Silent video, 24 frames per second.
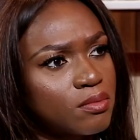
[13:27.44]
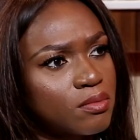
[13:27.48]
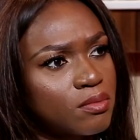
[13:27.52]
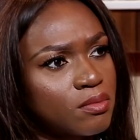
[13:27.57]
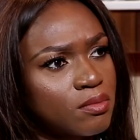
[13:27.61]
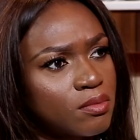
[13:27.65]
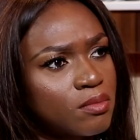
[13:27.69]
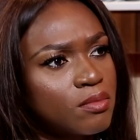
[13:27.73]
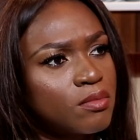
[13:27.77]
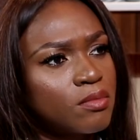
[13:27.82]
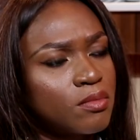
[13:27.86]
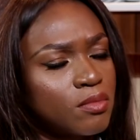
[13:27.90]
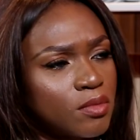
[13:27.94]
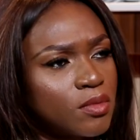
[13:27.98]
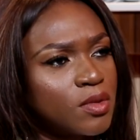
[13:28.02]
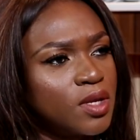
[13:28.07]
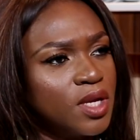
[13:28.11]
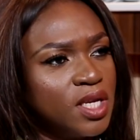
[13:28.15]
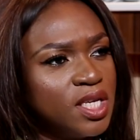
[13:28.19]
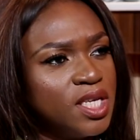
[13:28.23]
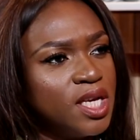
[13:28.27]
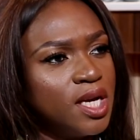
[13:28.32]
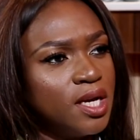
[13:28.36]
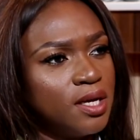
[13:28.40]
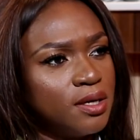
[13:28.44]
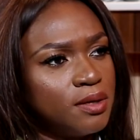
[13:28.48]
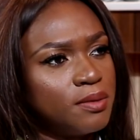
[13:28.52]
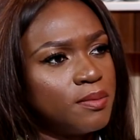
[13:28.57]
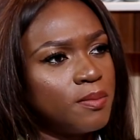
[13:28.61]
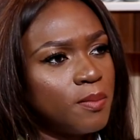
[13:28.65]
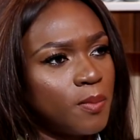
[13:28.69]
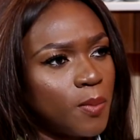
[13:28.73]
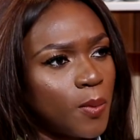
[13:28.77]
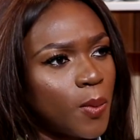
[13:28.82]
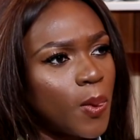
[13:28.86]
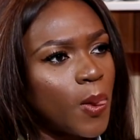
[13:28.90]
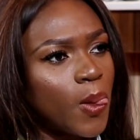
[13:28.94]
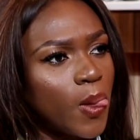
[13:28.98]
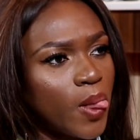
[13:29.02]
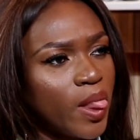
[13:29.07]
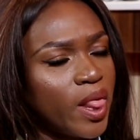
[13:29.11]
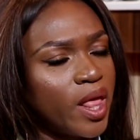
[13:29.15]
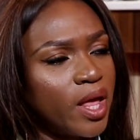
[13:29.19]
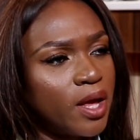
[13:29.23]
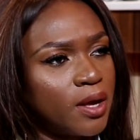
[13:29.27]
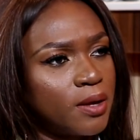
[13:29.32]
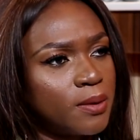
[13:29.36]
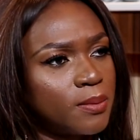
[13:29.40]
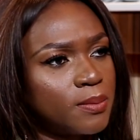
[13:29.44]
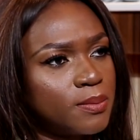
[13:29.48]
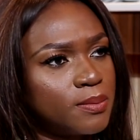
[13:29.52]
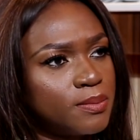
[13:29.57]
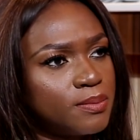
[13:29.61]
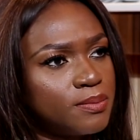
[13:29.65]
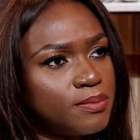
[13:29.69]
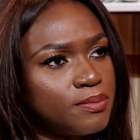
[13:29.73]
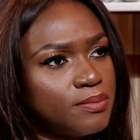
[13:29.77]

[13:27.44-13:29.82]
I mean, I'm the one funding, I pay their salaries.